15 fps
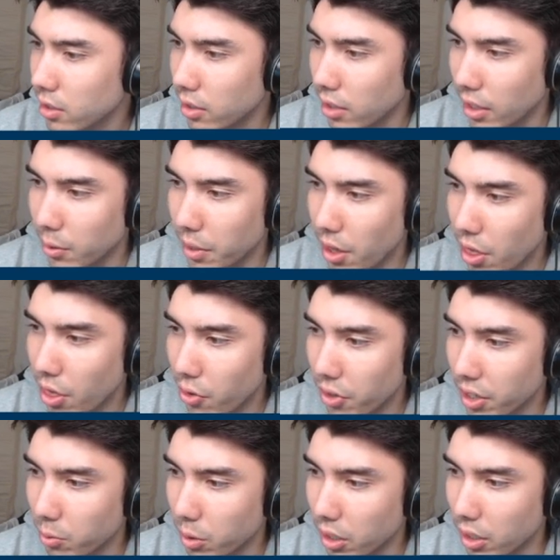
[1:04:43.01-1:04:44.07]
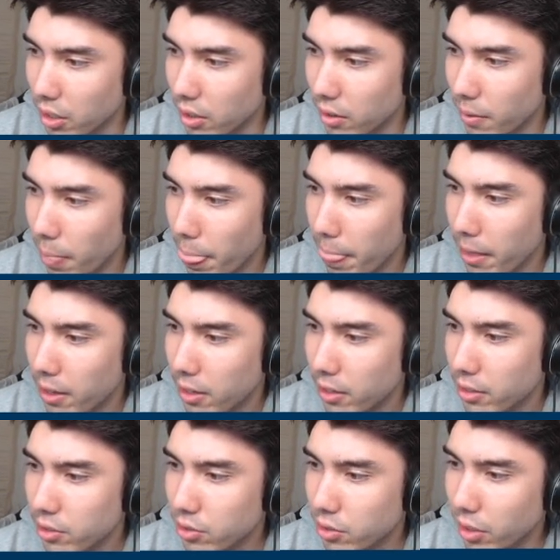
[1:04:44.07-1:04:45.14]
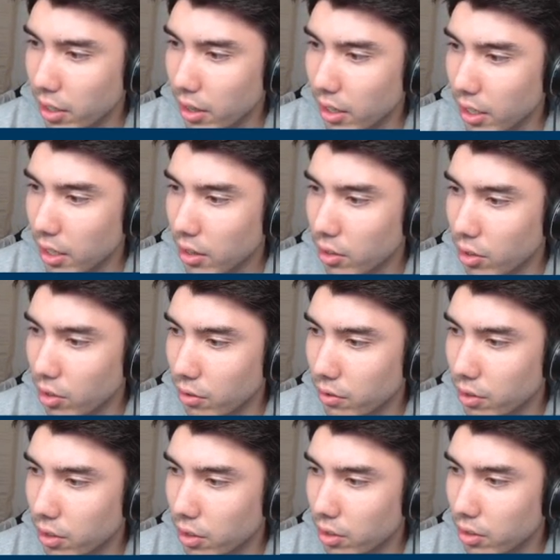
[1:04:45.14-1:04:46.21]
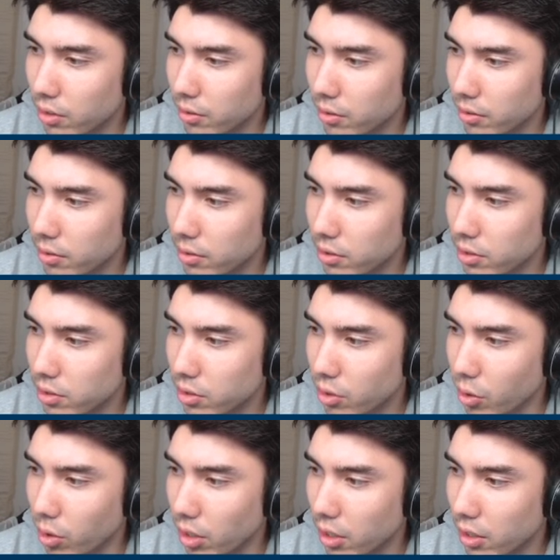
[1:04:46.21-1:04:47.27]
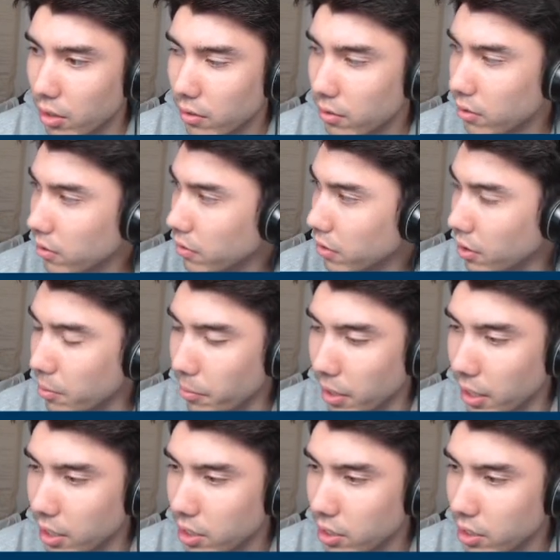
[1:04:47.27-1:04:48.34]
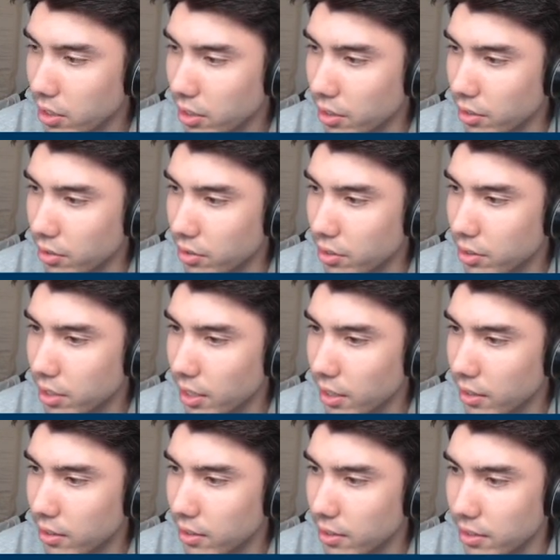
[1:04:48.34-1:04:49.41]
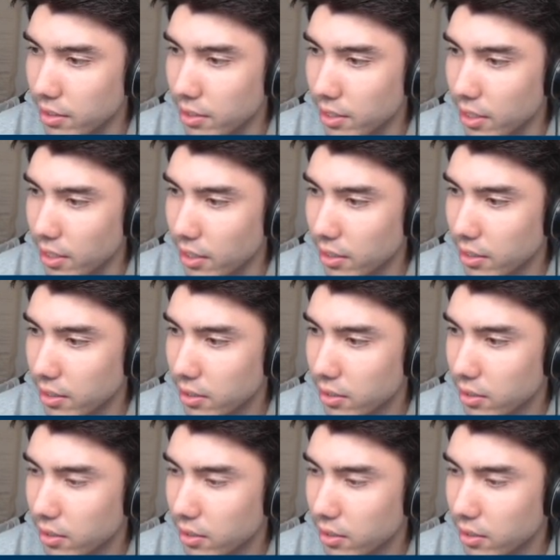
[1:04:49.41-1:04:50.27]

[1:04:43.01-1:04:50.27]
They went 3-1. So I think the overall score for the match is 10-6.